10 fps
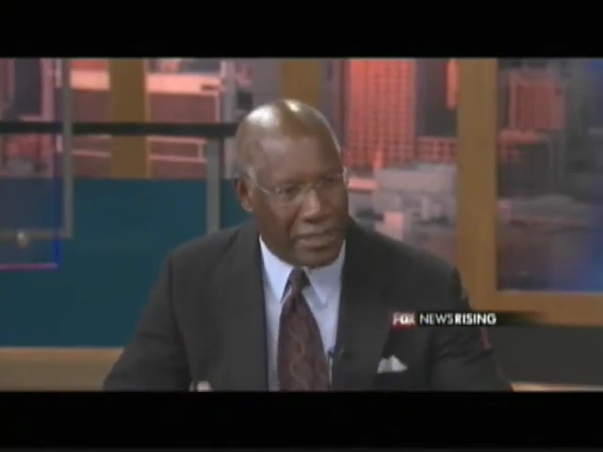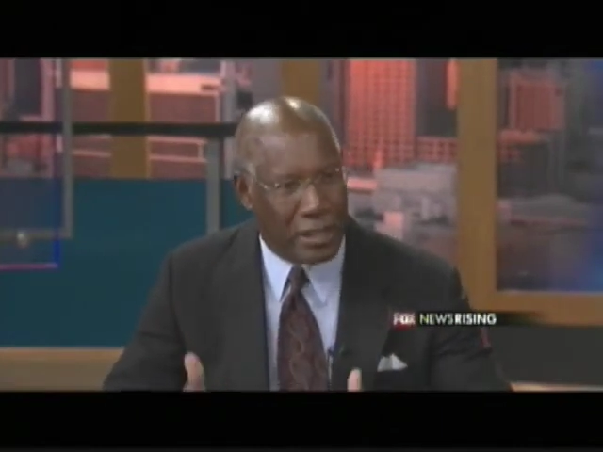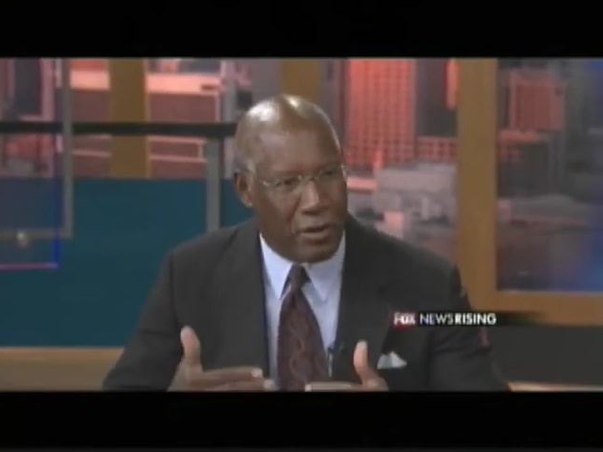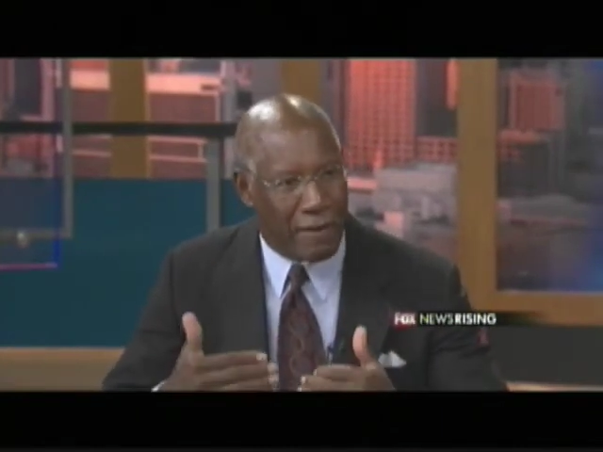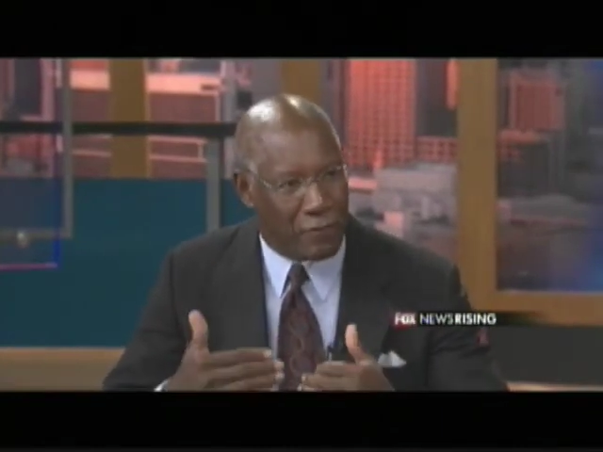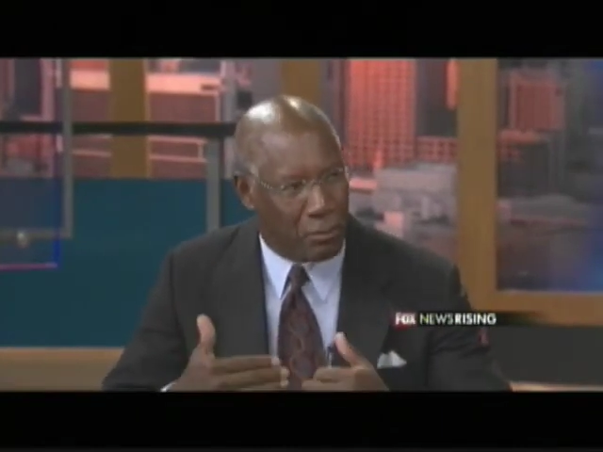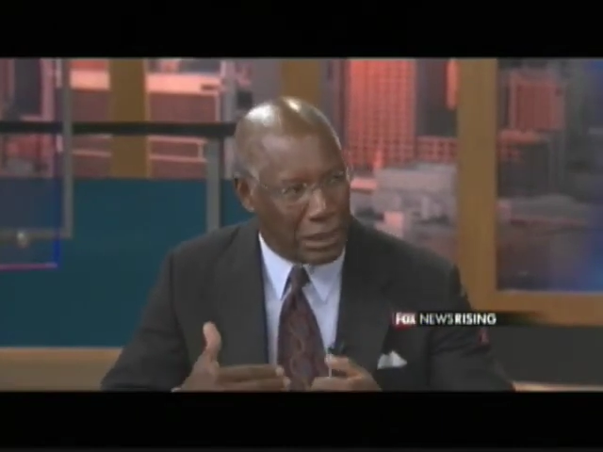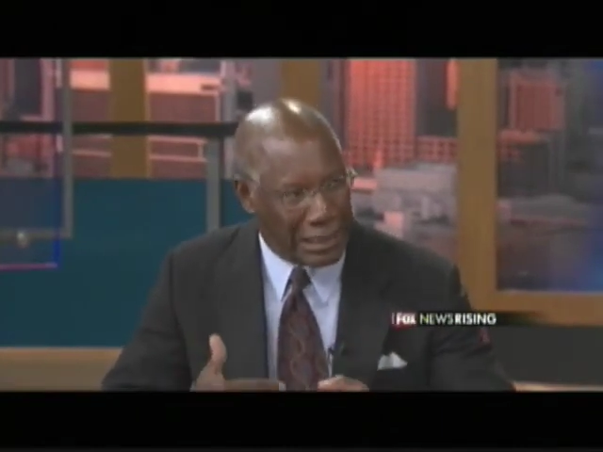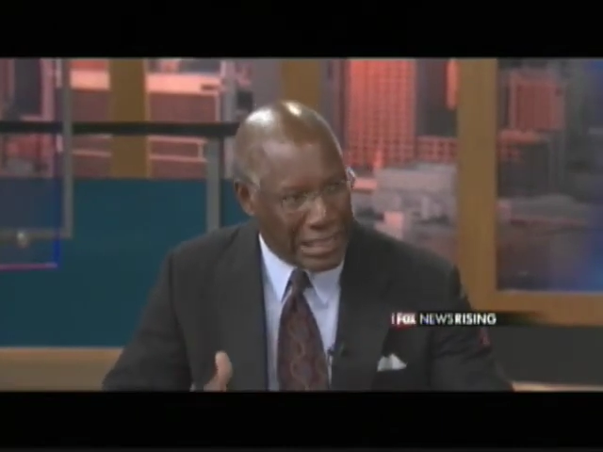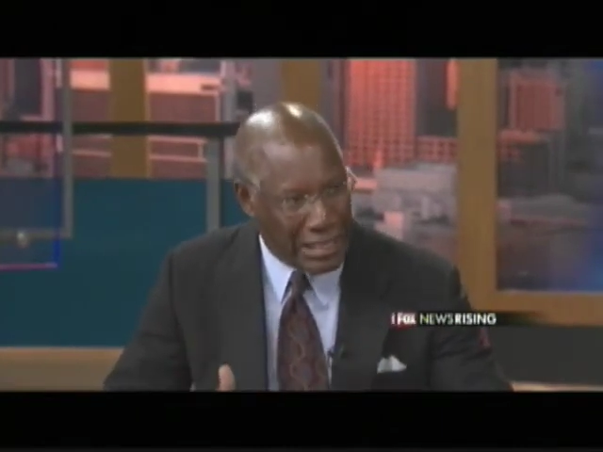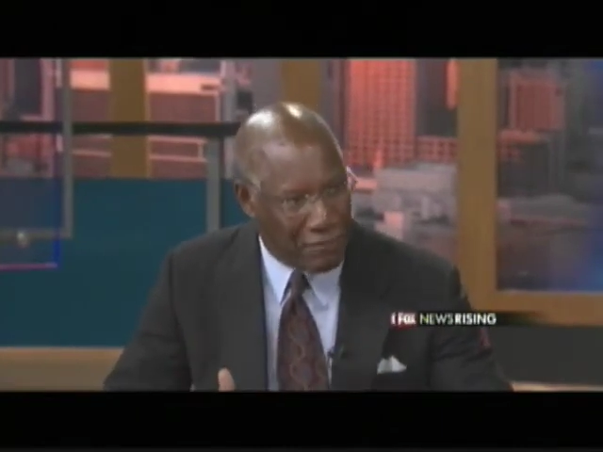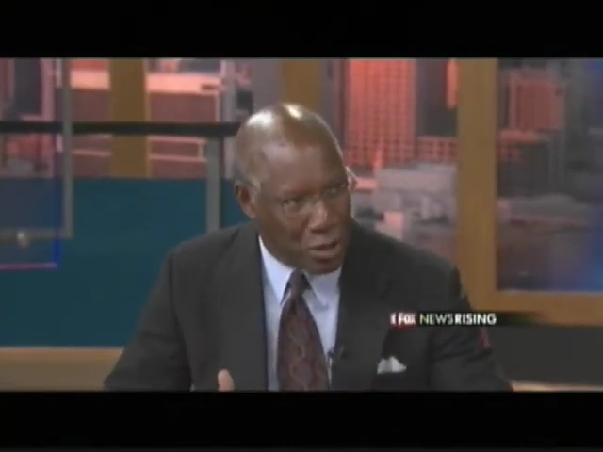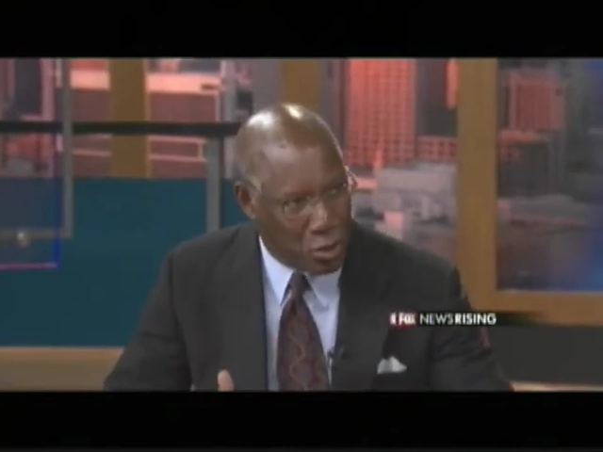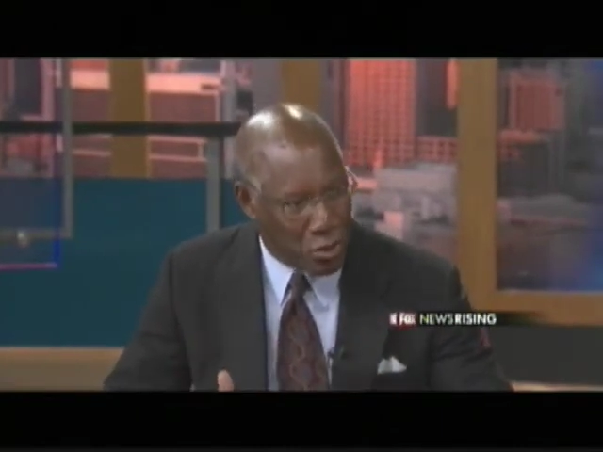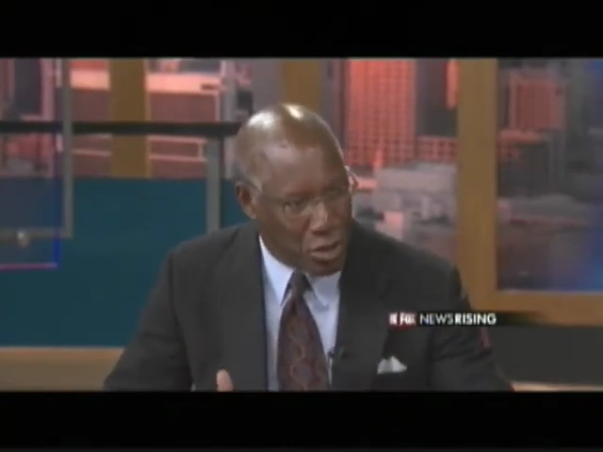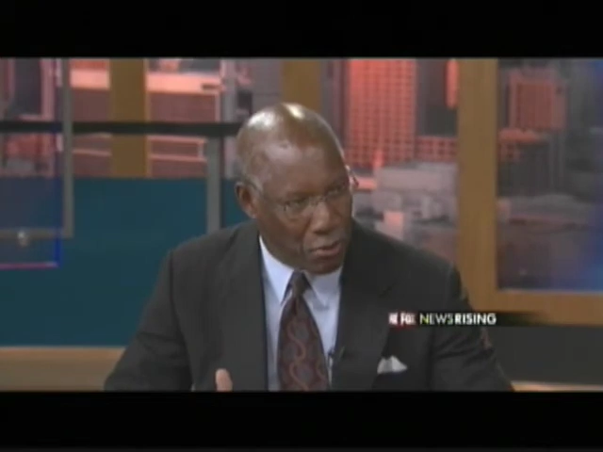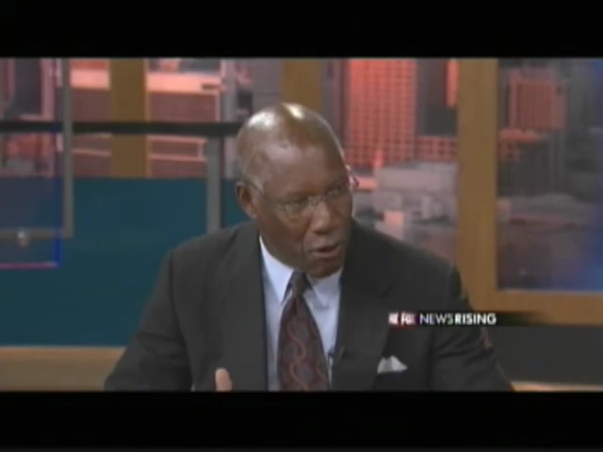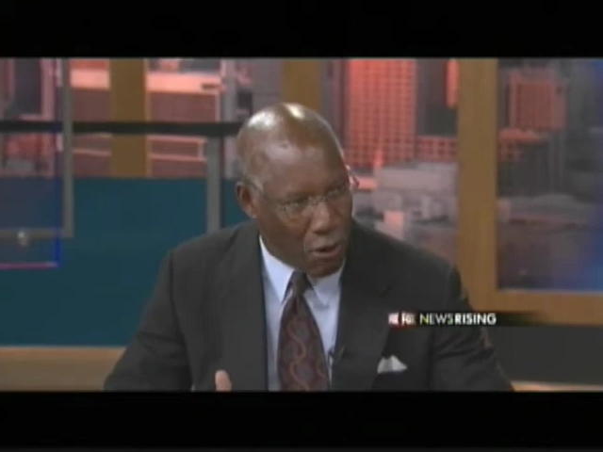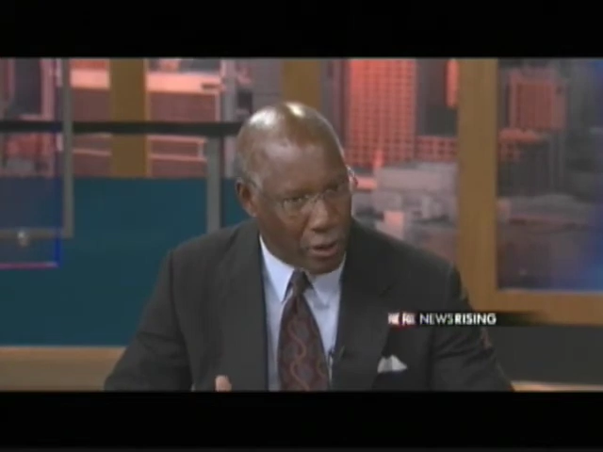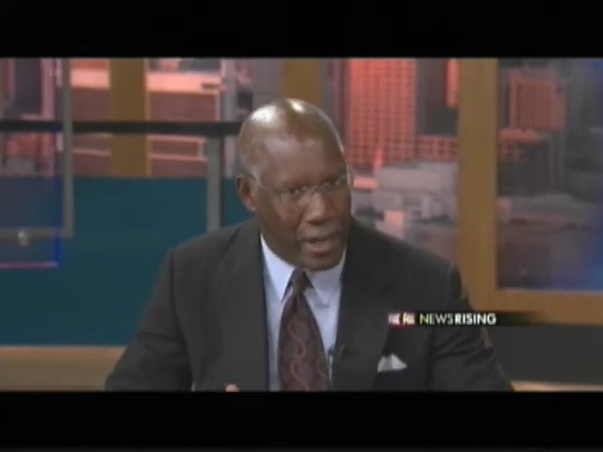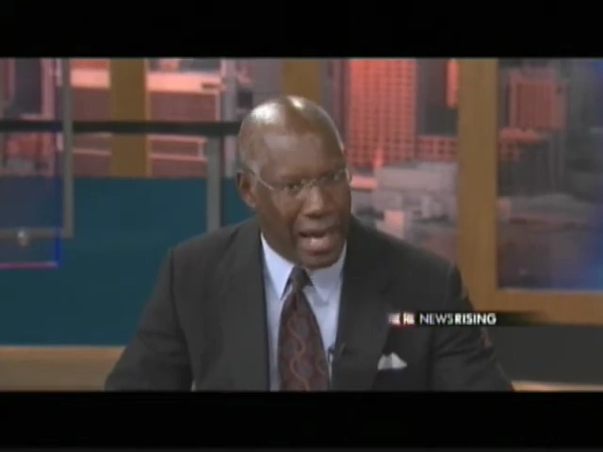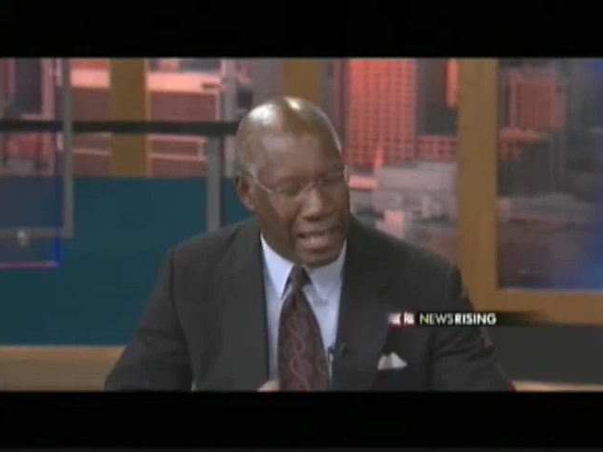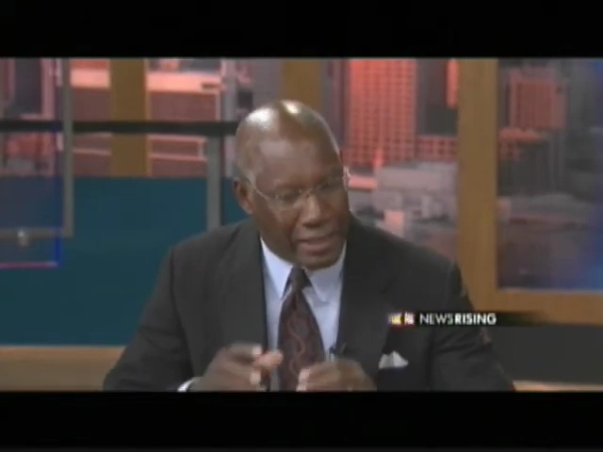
I think you have to believe in who you are.